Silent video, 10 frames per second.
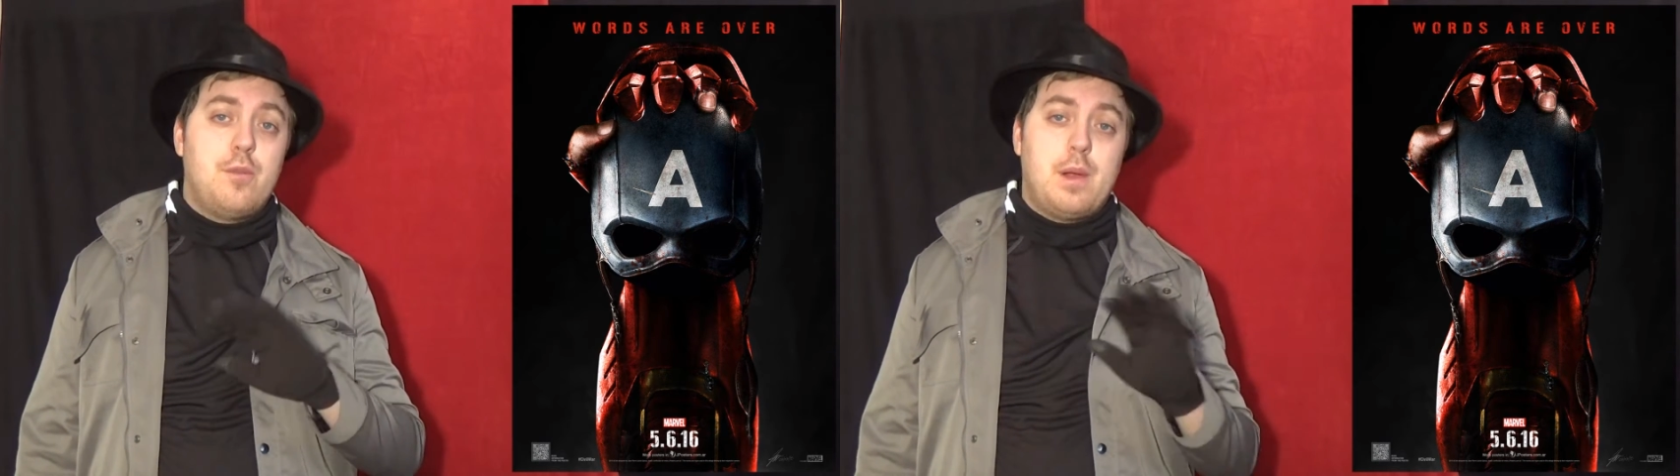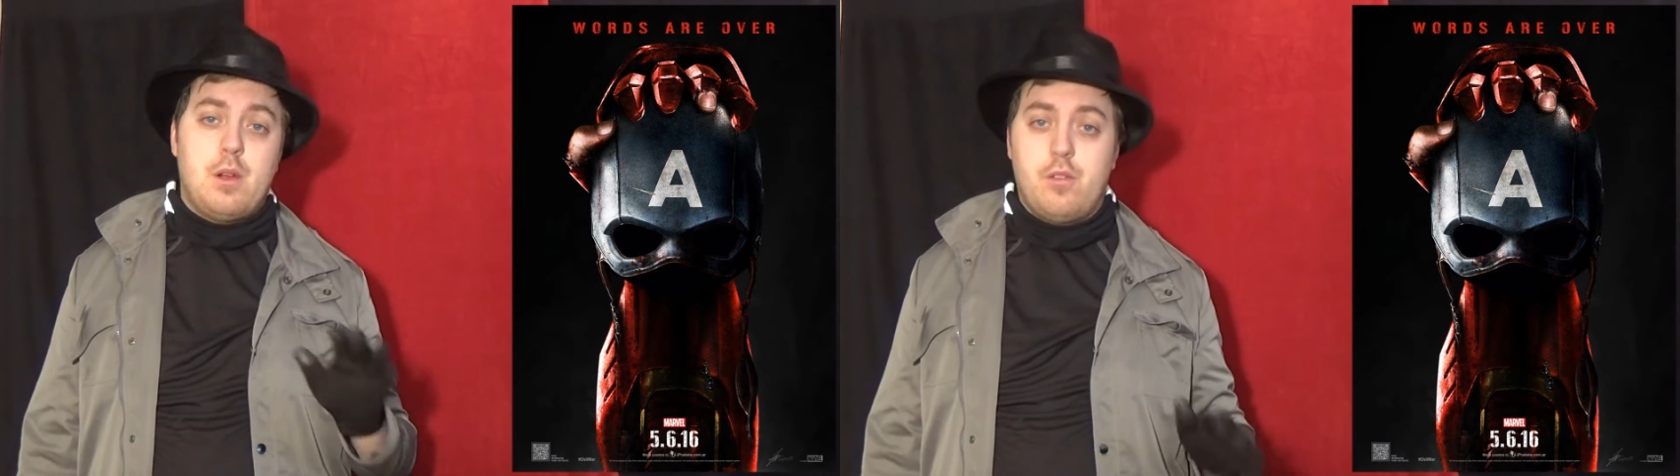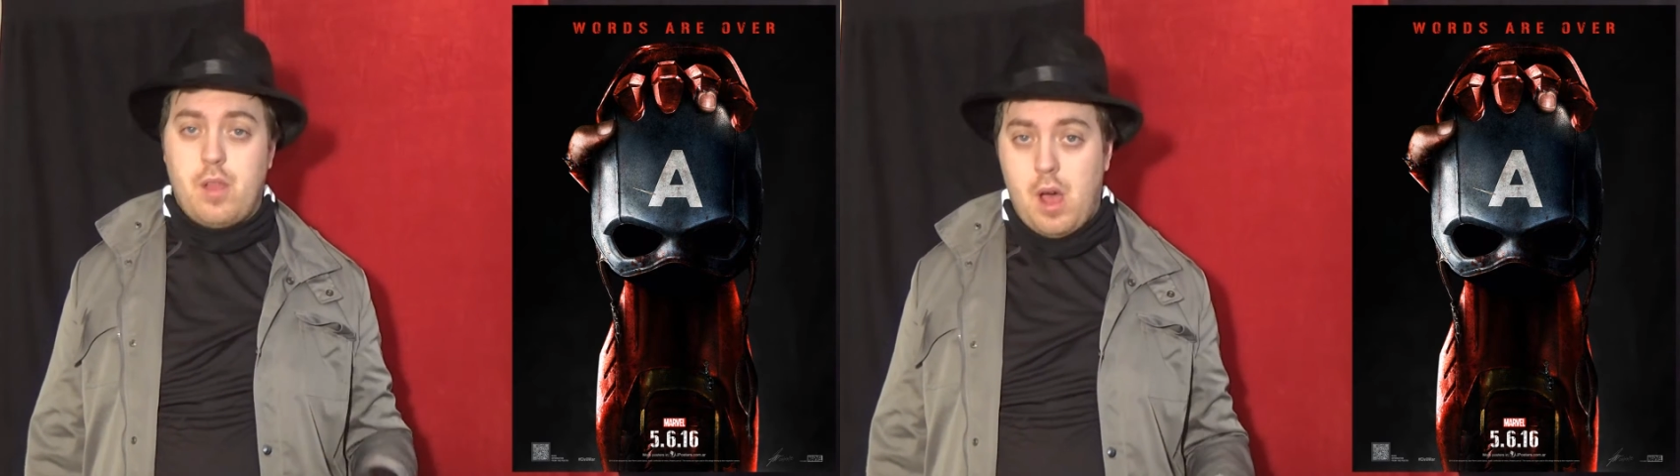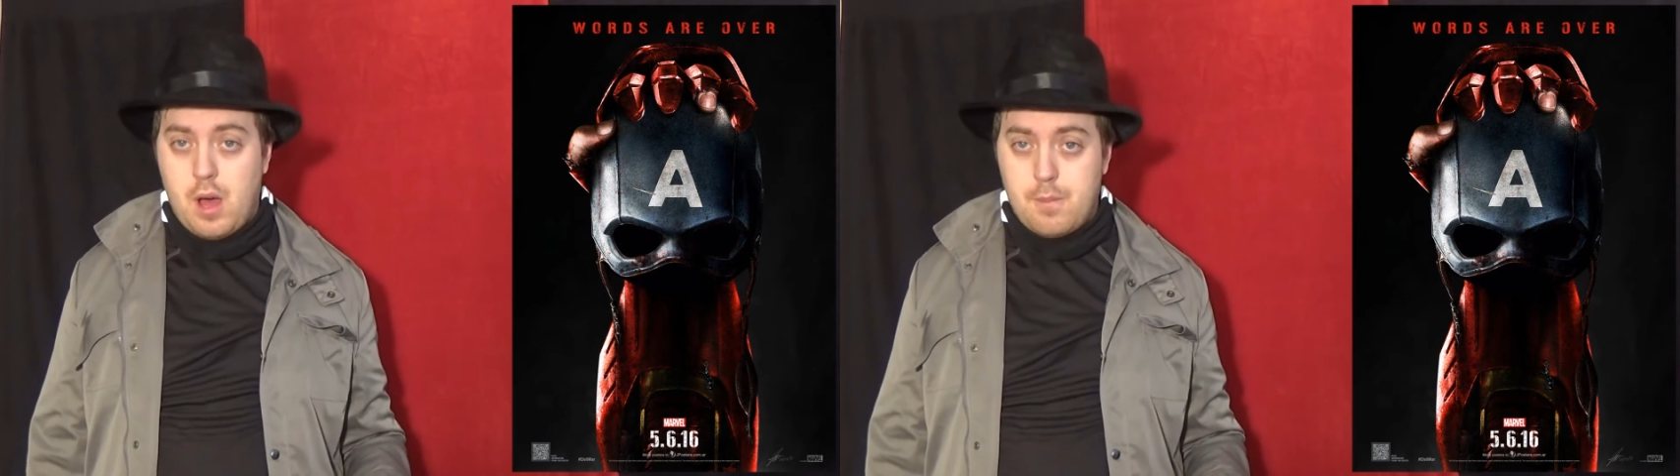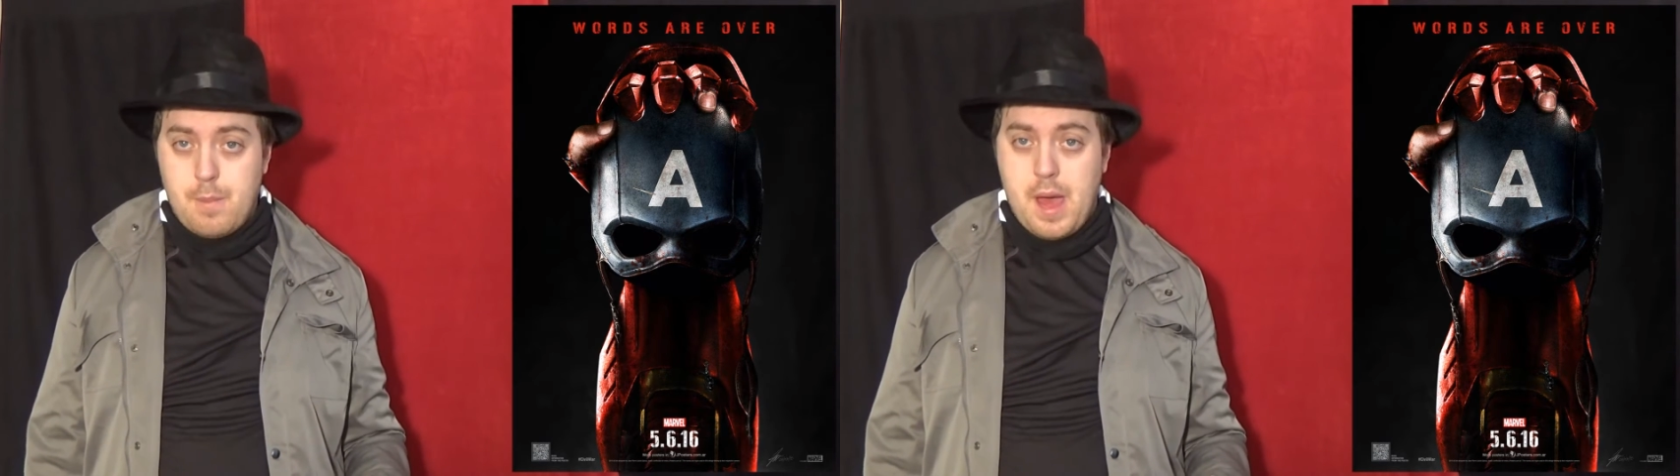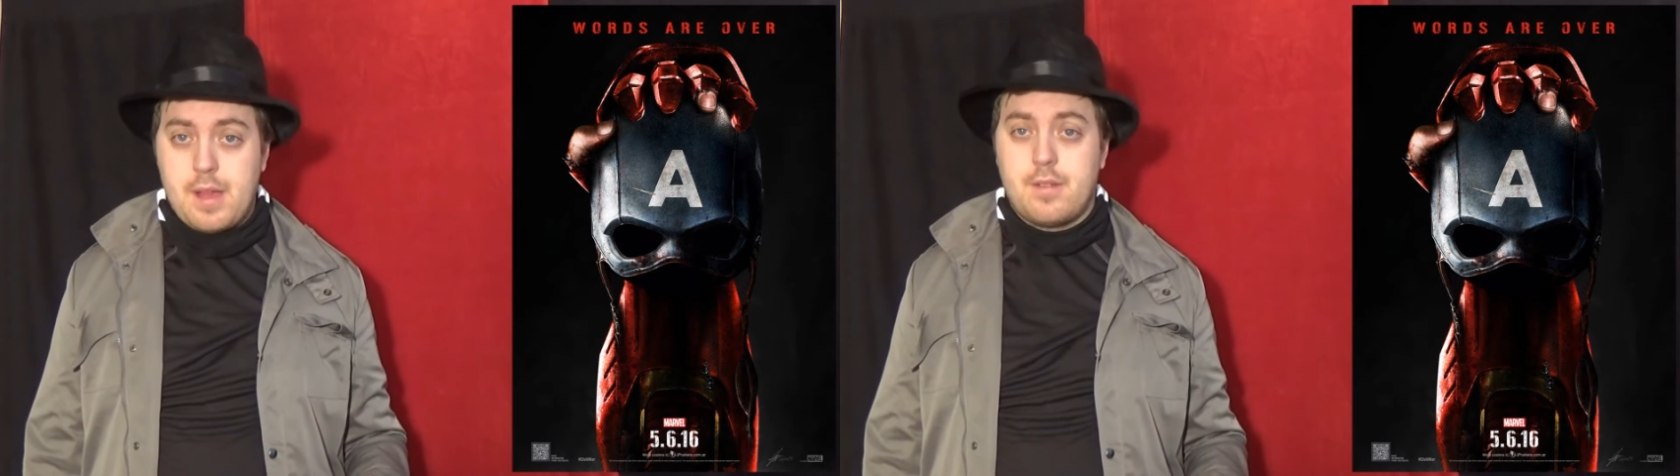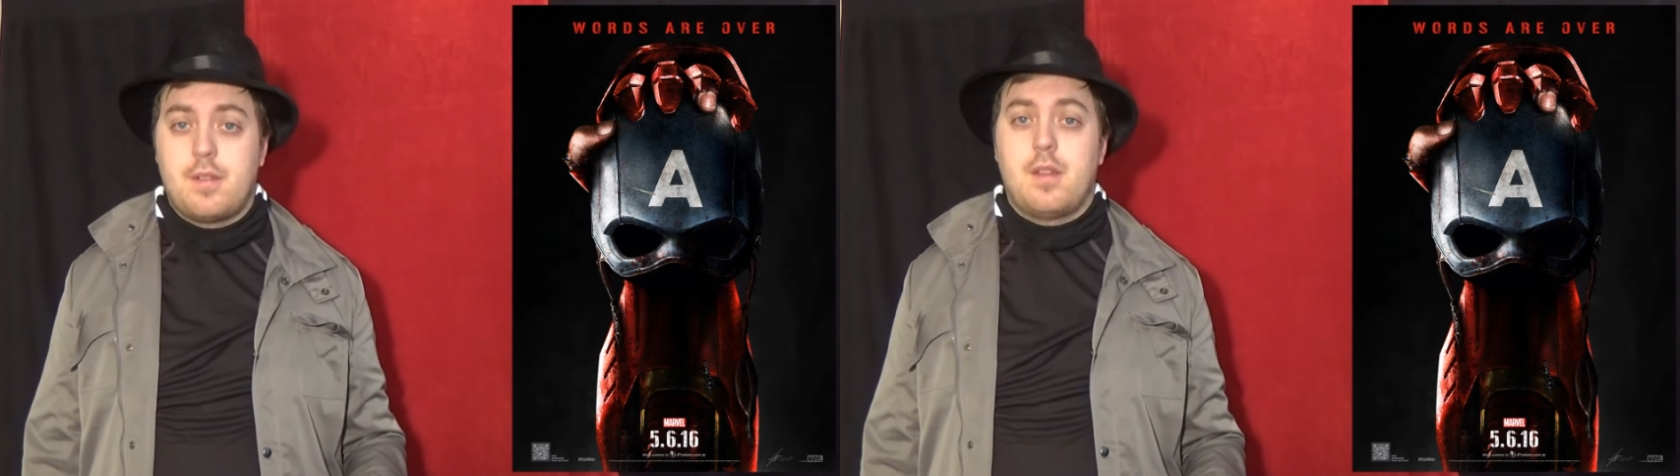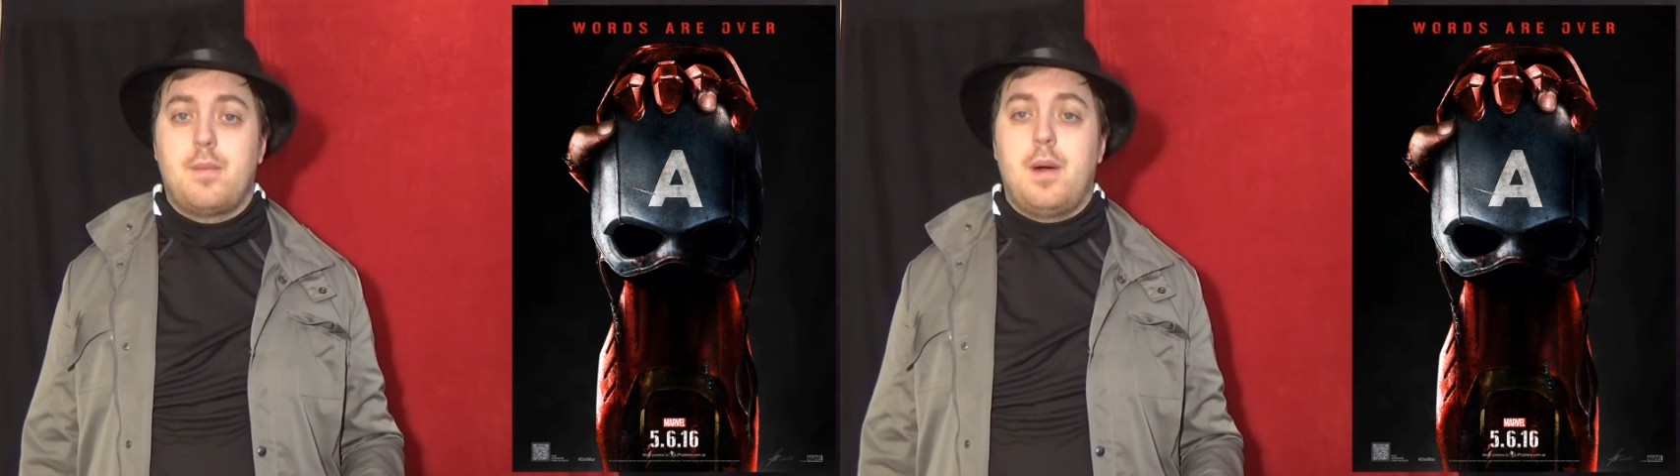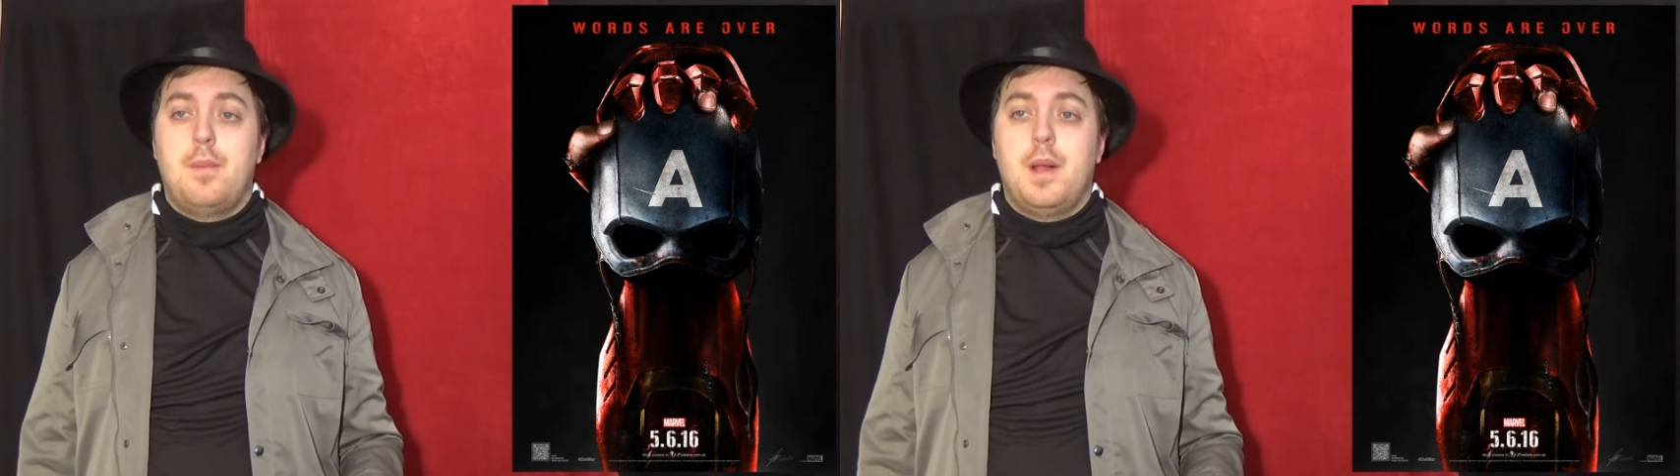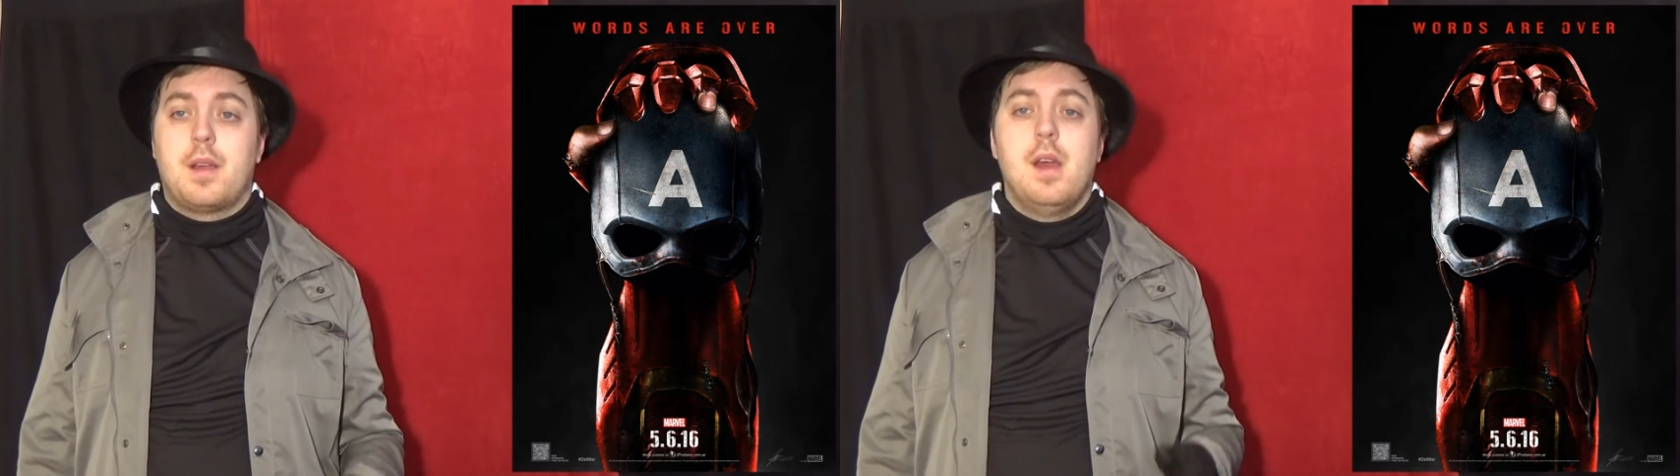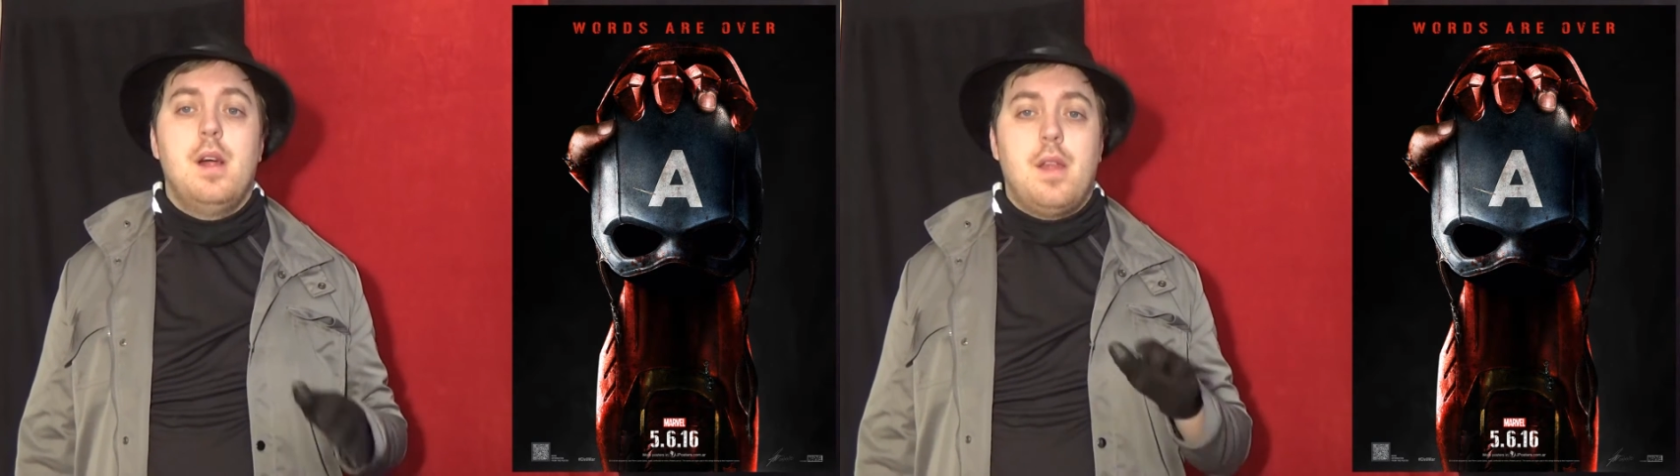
superheroes to unmask to the public,